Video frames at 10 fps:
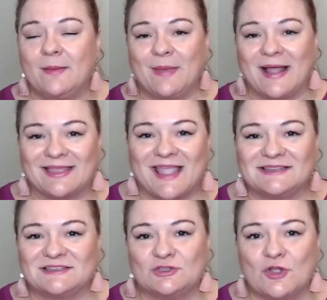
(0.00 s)
but
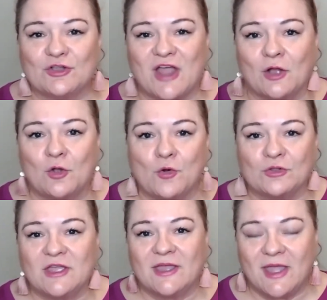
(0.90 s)
that's not a
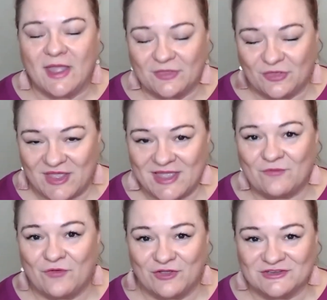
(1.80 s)
good thing
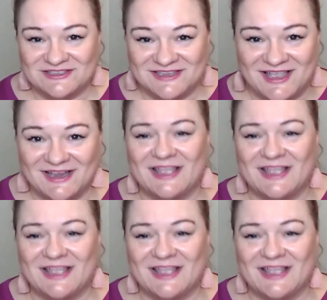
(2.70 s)
for your skin.